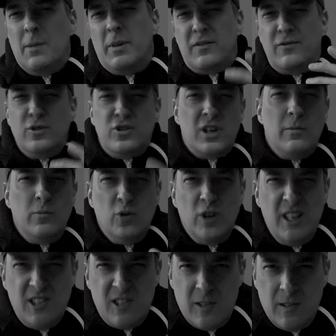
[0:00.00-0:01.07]
But for some
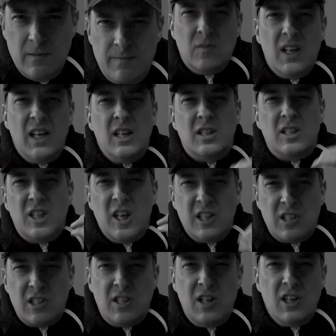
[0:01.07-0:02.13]
reason, it
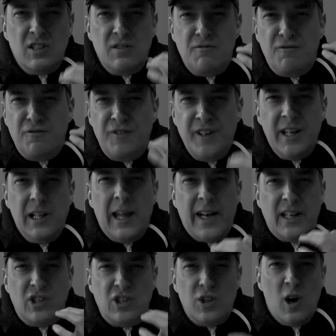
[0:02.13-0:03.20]
just doesn't feel
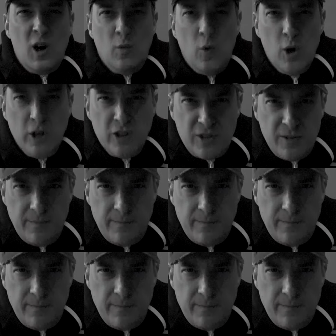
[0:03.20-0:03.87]
like Star Wars.